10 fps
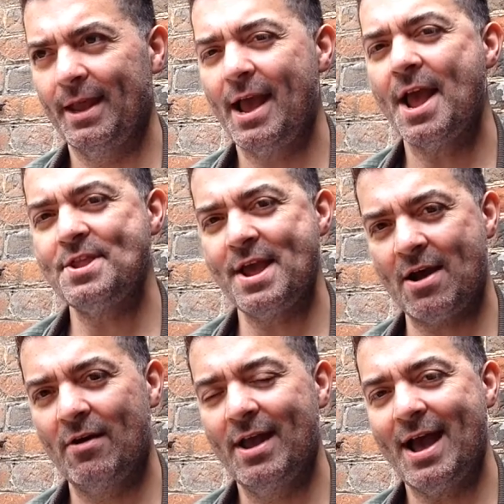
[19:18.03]
And
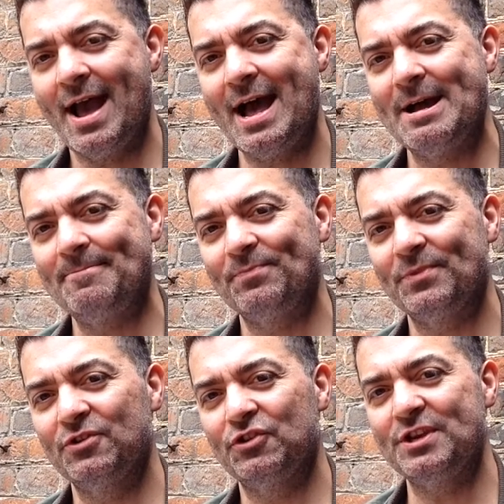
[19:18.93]
now, um,
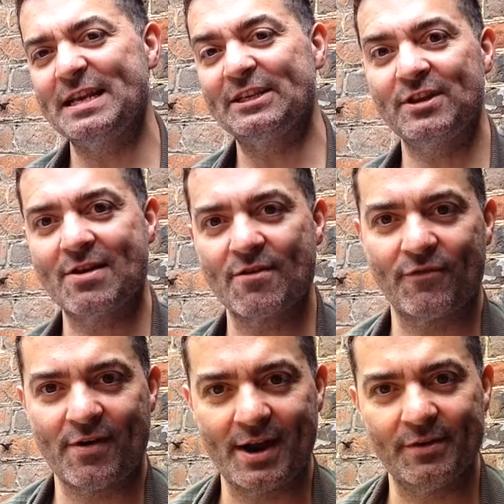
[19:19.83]
she is
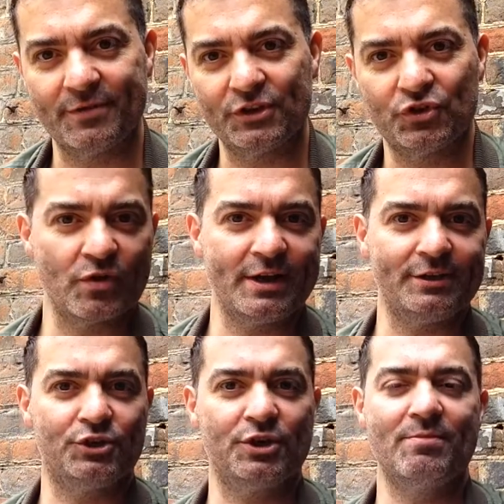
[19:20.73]
terrified of the
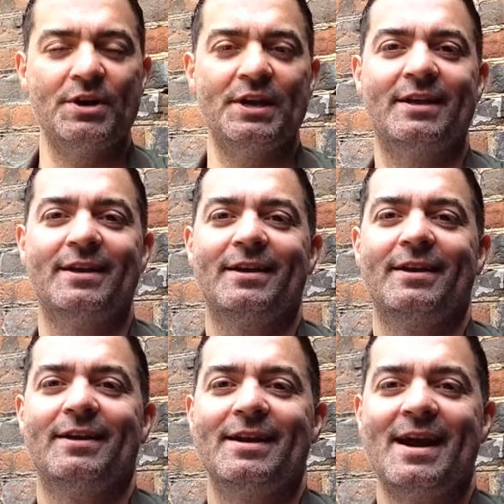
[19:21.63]
strange demonic
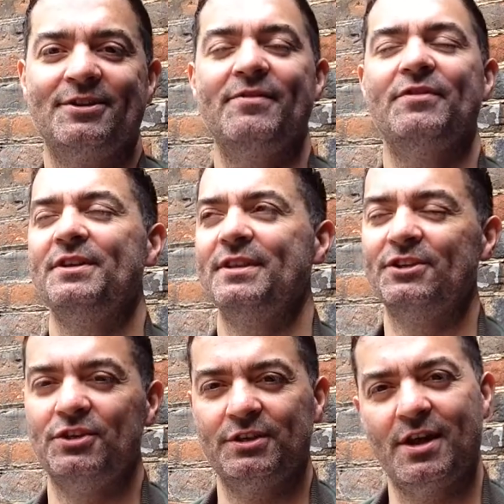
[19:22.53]
activity that
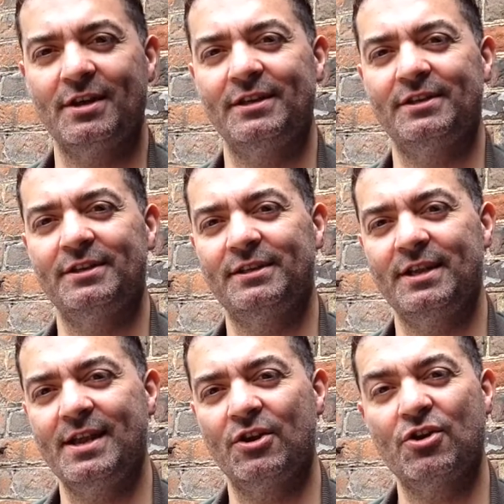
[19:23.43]
she's starting to
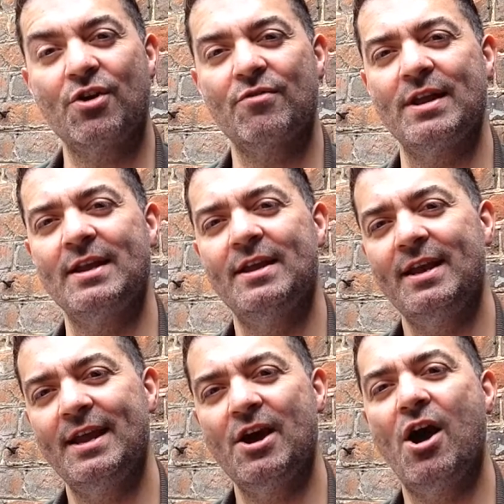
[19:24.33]
see occurring
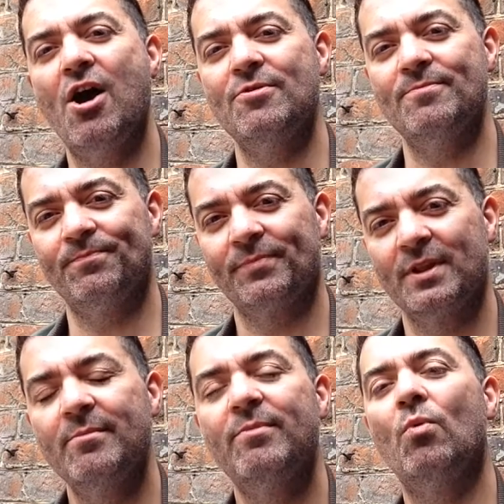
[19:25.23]
in her home.
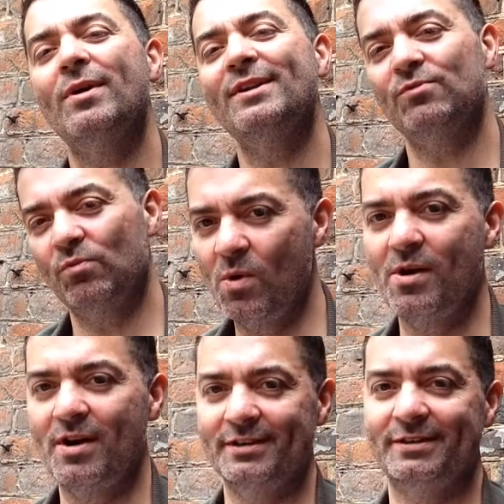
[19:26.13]
But what is
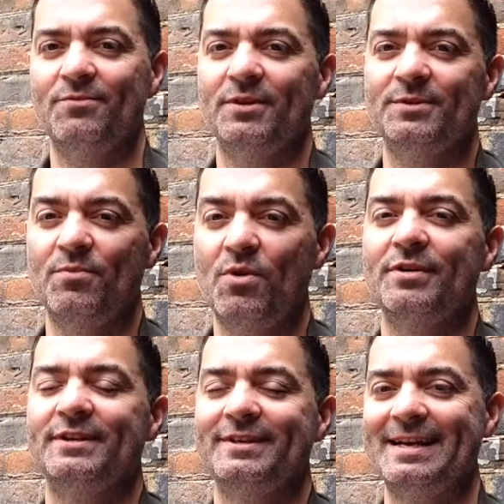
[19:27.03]
worse and what's more
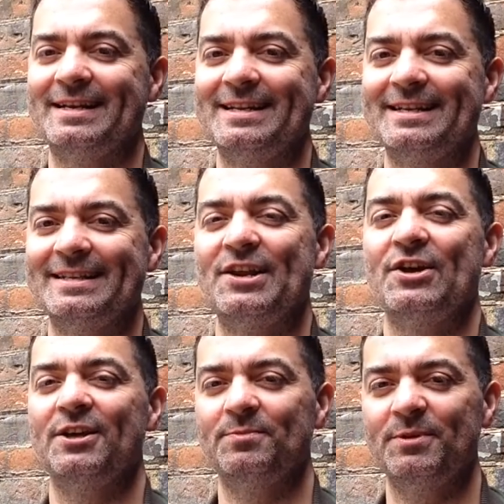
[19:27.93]
unsettling is that her
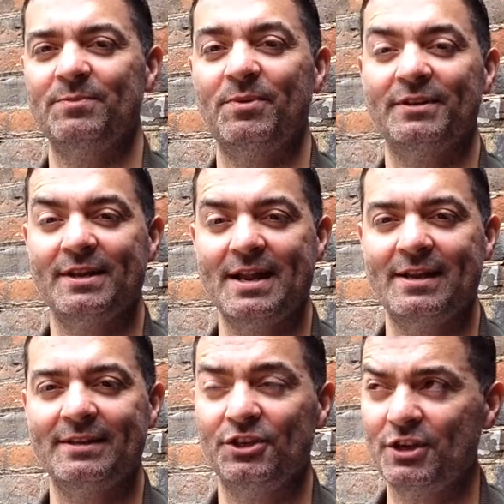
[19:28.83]
husband's
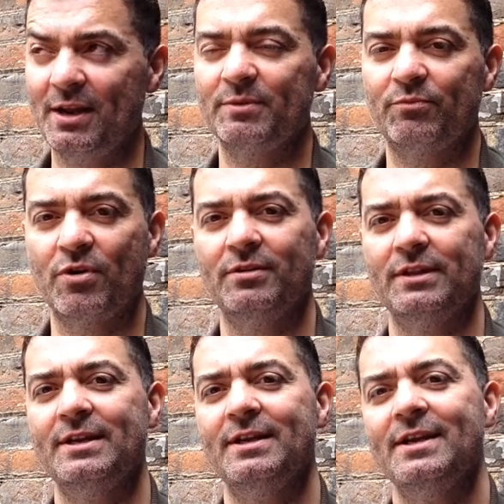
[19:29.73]
personality, James
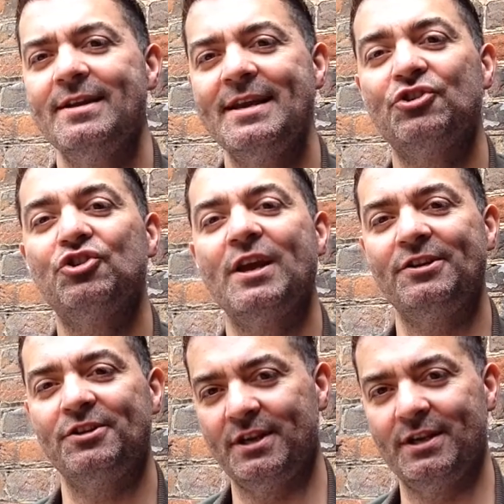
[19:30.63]
Brolin, is
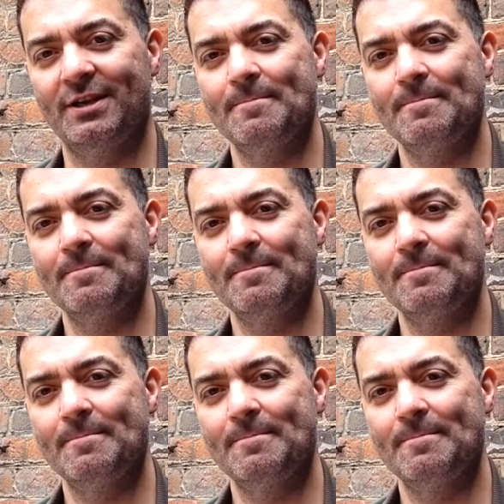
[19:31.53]
changing.